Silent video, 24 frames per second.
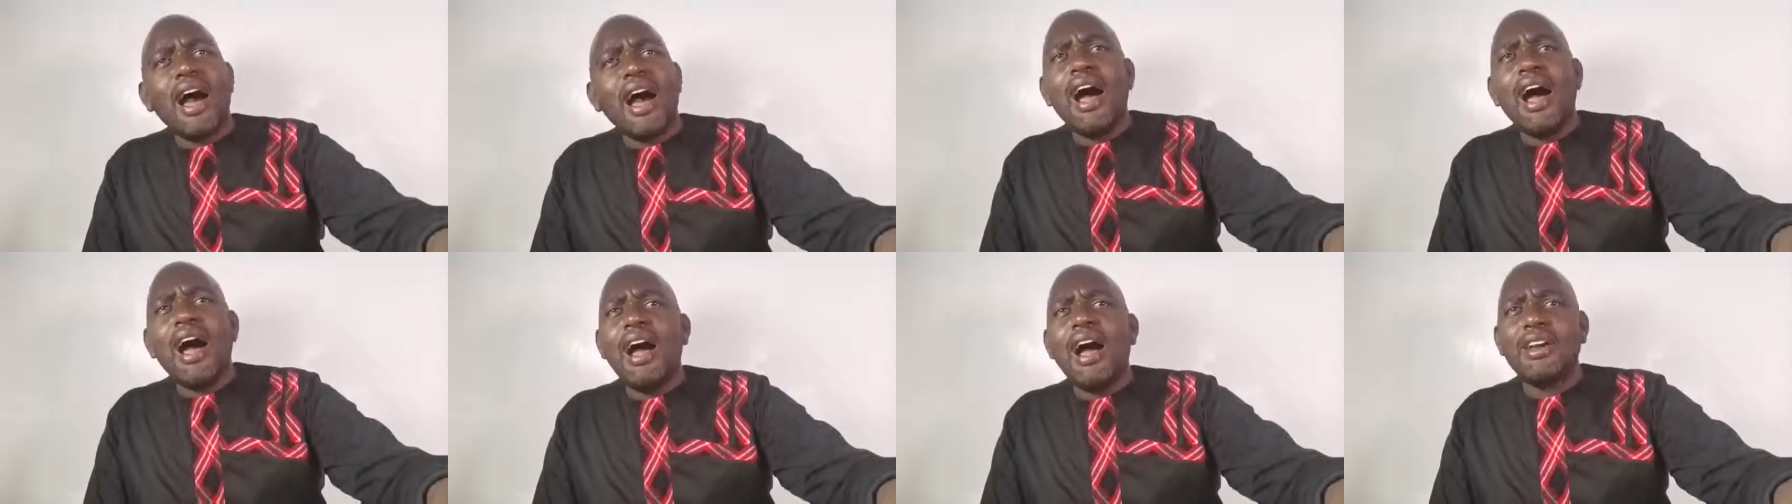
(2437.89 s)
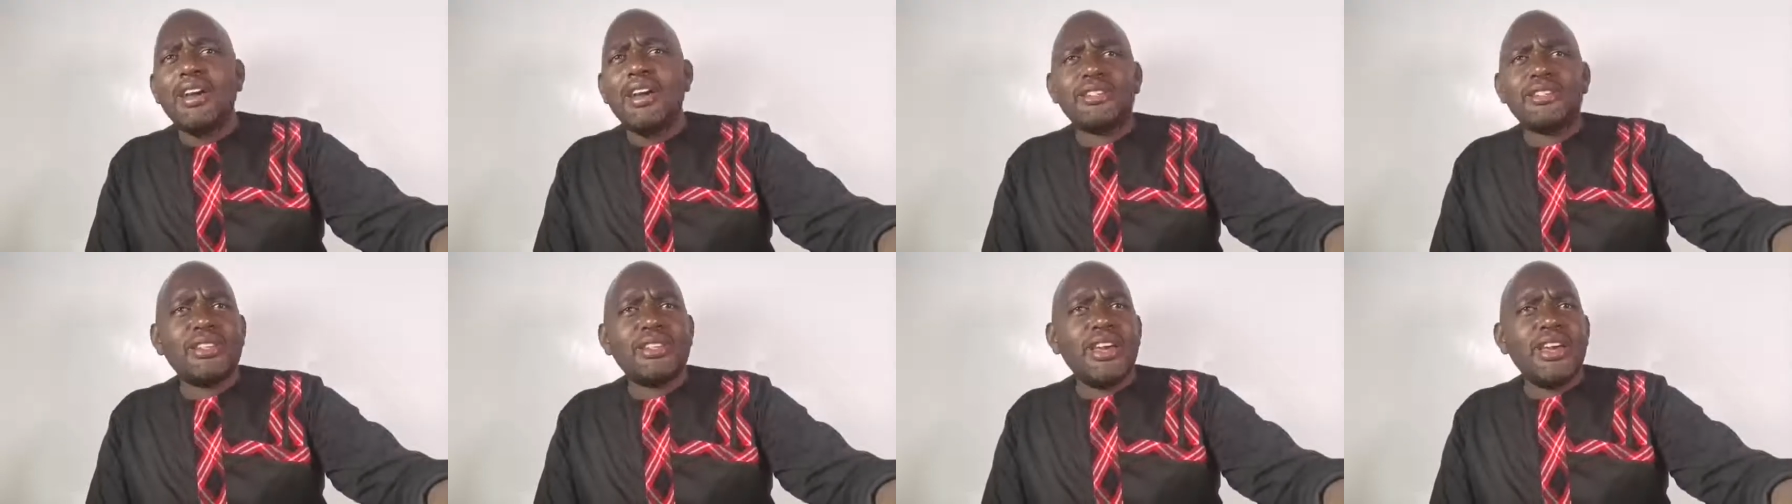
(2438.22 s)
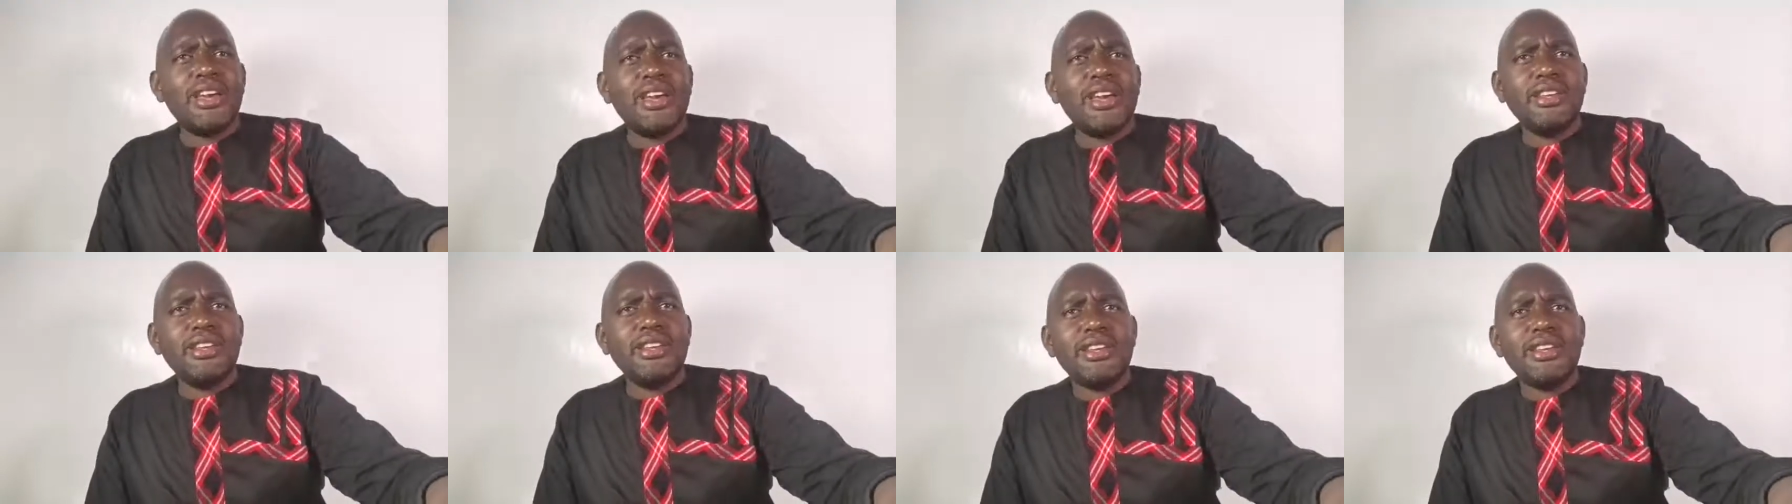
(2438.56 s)
I
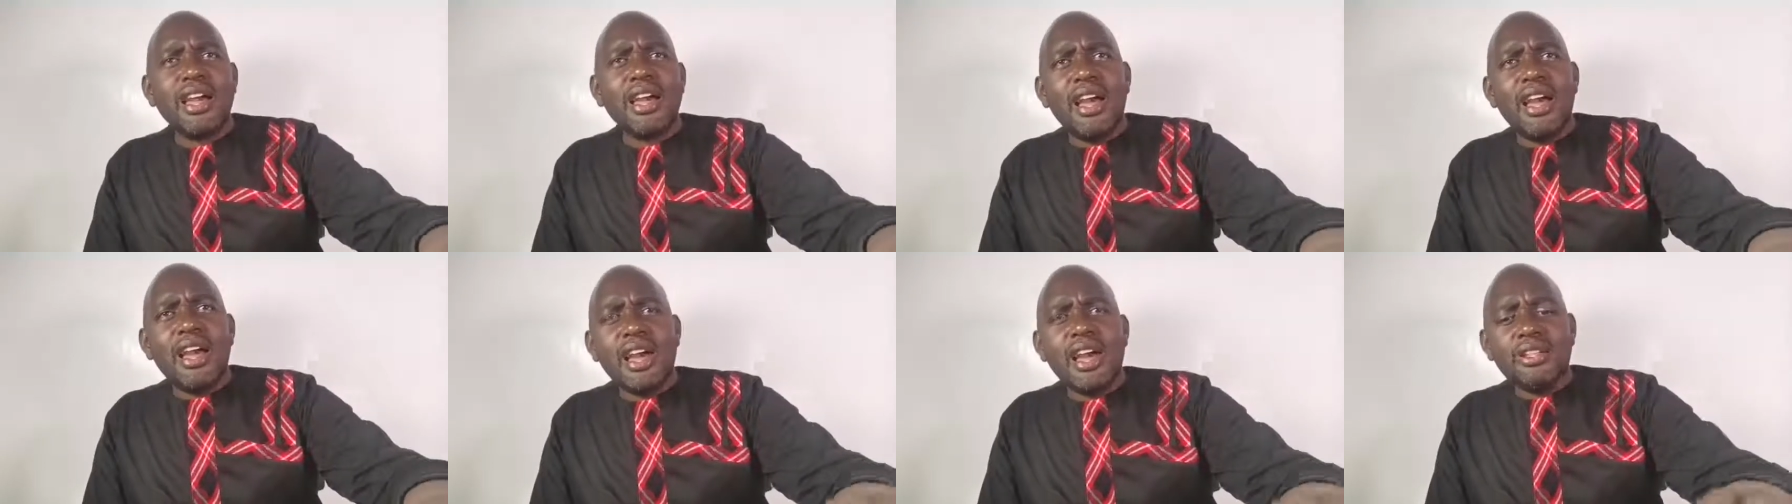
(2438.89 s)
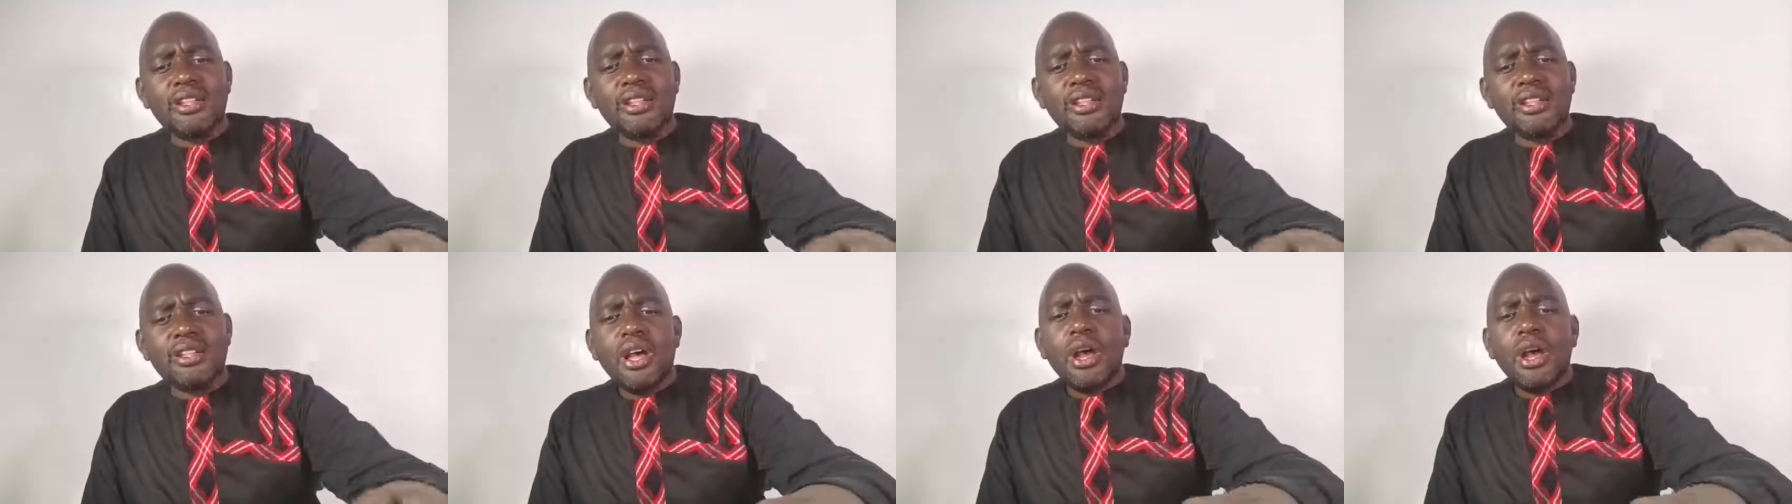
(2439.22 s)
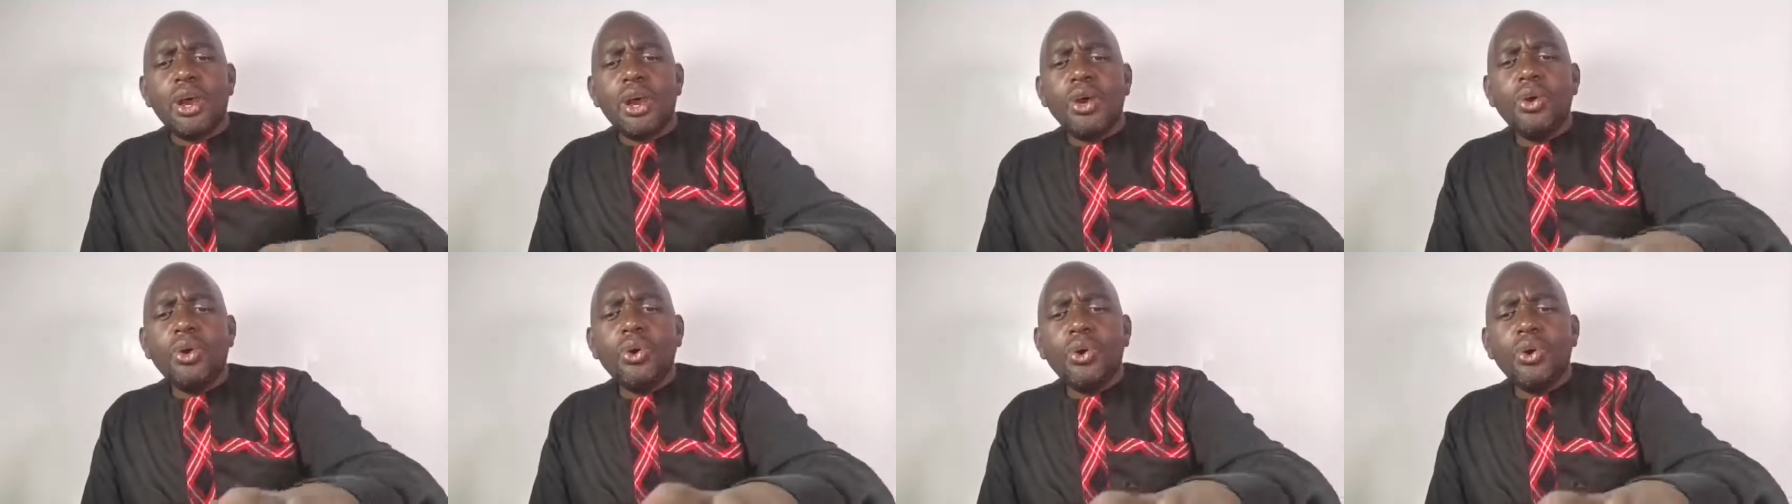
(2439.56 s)
say yes,
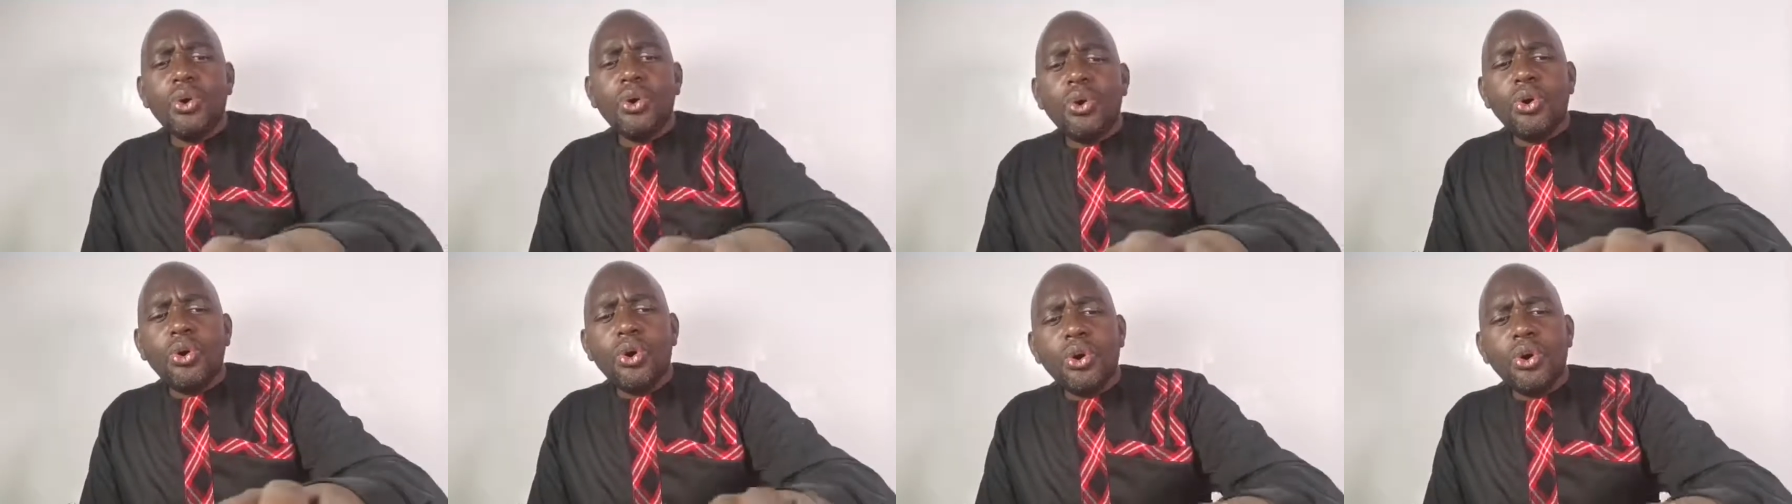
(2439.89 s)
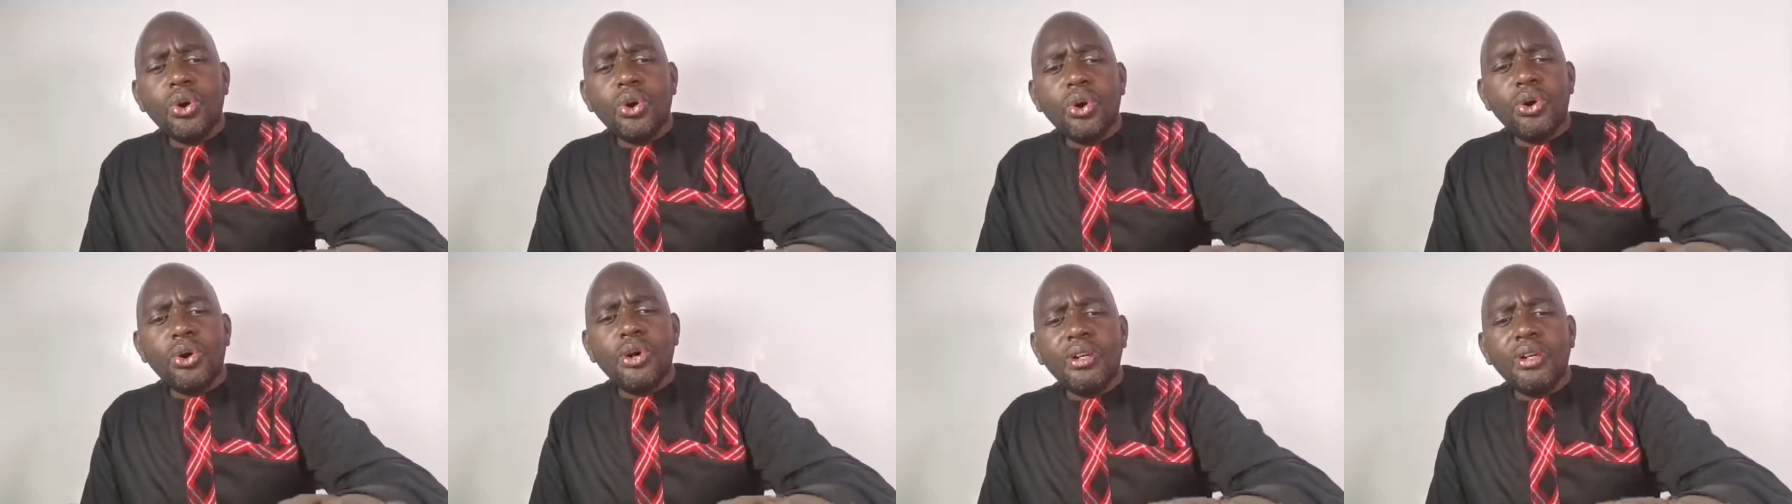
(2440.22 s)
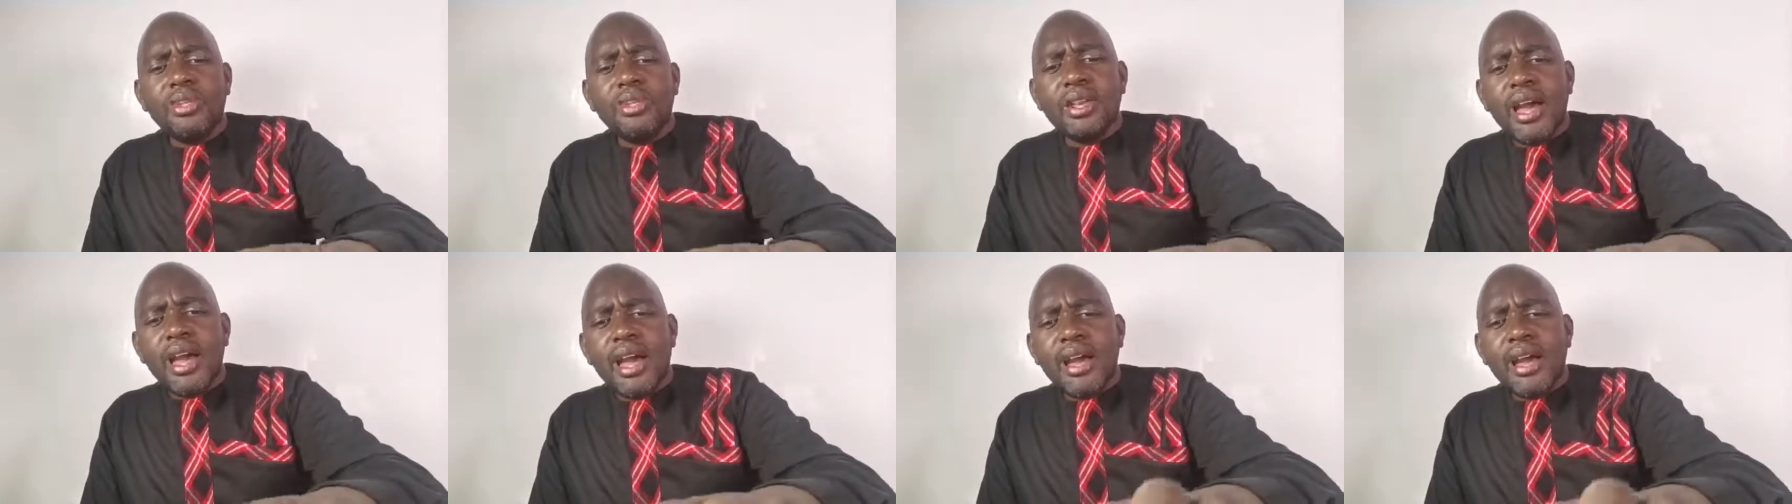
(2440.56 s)

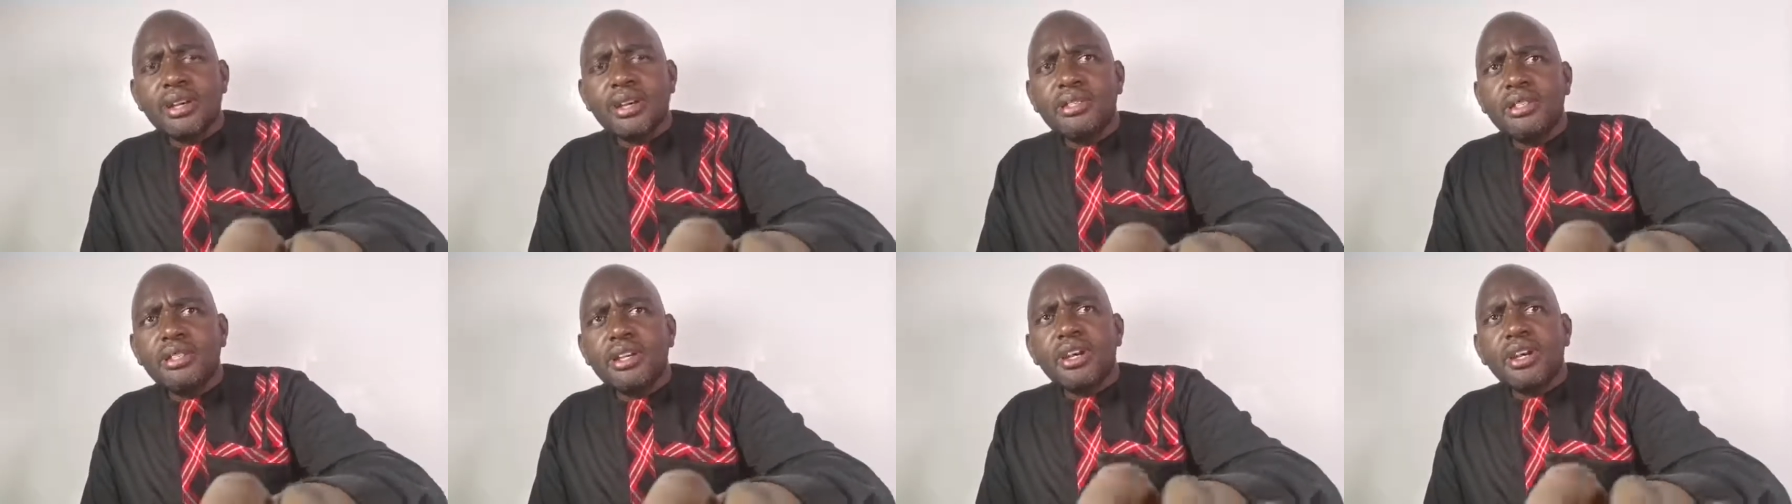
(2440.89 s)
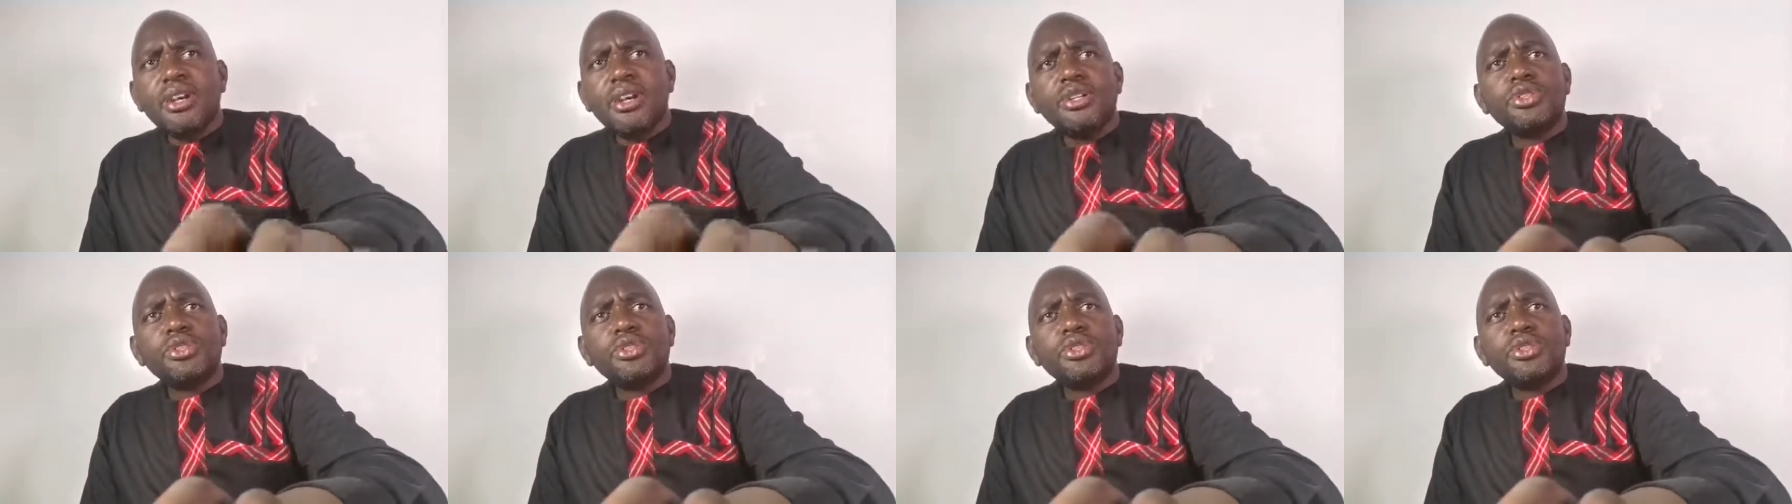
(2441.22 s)
Lord, yes,